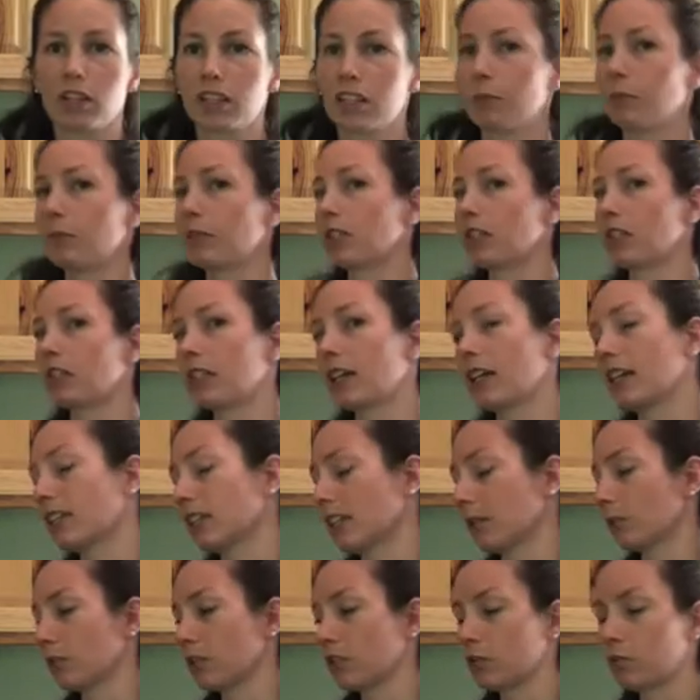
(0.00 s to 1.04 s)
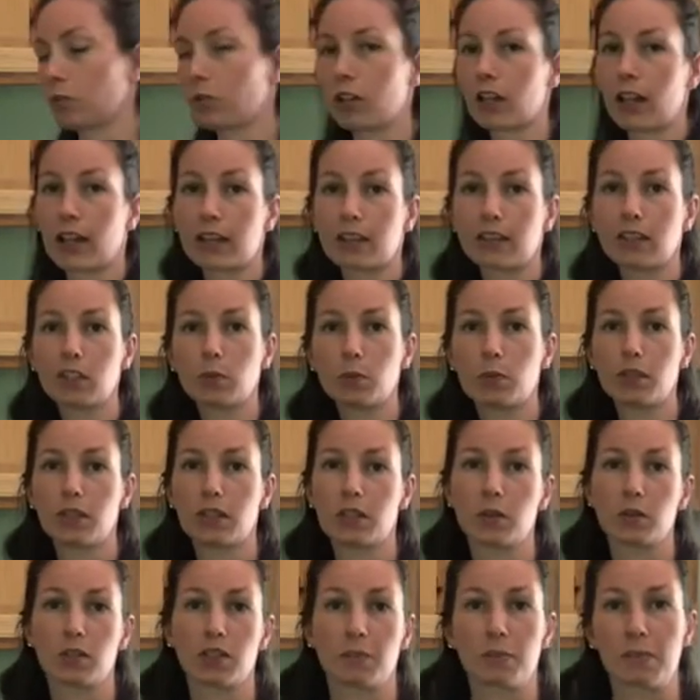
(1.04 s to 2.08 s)
some a little less, some a little more like this one.
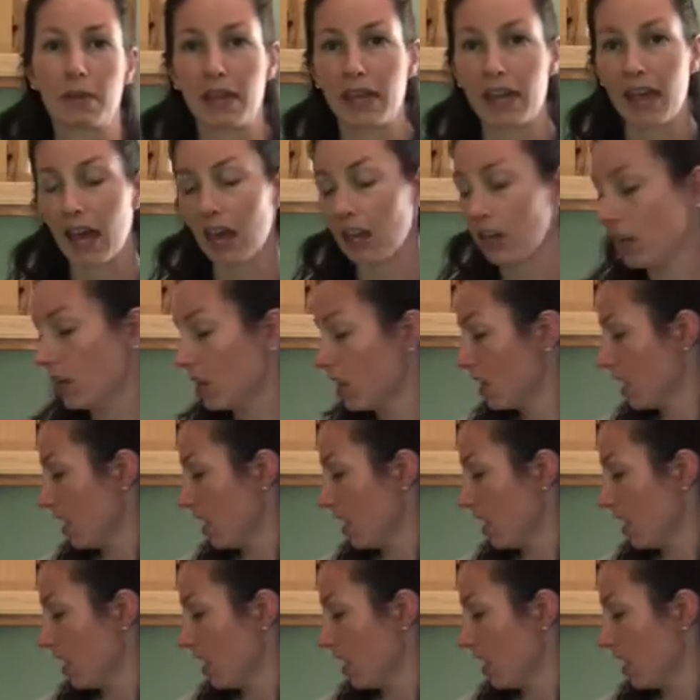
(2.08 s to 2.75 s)
This was a big head.